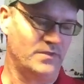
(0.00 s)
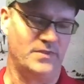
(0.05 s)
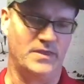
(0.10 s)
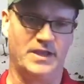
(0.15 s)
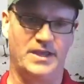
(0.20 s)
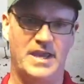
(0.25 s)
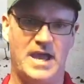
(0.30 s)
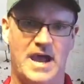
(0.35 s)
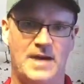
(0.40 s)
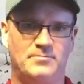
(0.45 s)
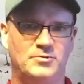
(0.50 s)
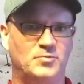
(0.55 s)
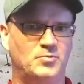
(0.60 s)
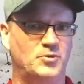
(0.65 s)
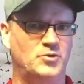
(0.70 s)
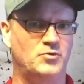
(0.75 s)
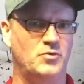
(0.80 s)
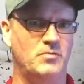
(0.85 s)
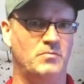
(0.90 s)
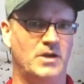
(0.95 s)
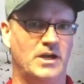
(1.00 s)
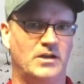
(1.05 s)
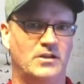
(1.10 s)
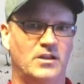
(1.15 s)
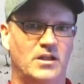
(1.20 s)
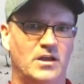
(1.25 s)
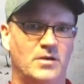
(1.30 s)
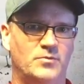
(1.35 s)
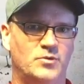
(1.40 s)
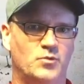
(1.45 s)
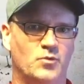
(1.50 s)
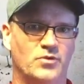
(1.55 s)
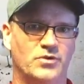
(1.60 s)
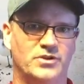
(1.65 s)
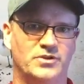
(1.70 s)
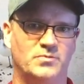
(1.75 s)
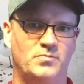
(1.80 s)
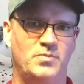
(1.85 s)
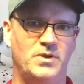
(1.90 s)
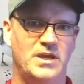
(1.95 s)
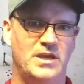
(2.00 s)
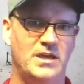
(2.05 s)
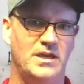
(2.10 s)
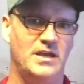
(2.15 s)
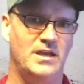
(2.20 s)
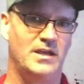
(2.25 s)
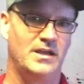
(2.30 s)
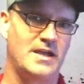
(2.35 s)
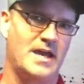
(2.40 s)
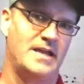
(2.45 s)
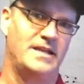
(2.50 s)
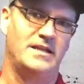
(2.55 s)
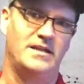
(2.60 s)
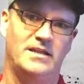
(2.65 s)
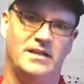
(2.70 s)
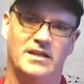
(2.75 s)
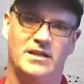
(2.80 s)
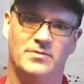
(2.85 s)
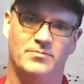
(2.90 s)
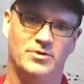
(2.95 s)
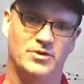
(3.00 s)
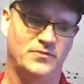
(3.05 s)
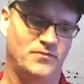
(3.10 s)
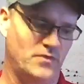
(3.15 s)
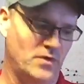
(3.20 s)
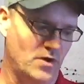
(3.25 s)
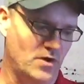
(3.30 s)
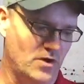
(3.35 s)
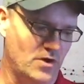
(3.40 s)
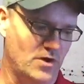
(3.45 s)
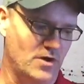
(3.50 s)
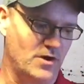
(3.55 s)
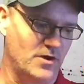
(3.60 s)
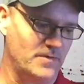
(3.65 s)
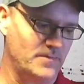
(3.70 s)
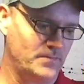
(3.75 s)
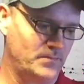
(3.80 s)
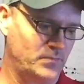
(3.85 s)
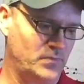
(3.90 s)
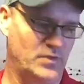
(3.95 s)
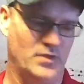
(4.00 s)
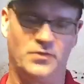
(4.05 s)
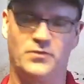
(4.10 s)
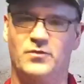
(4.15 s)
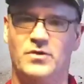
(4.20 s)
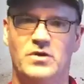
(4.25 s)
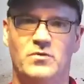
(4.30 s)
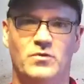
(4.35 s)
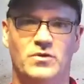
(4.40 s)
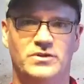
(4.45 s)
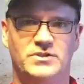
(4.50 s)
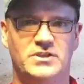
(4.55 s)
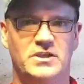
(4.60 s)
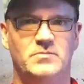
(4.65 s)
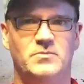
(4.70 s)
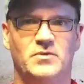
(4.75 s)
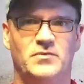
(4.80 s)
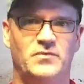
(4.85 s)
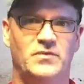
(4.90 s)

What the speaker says: The gaps between my clubs weren't as big. I didn't hit them as far. The 3-wood seemed to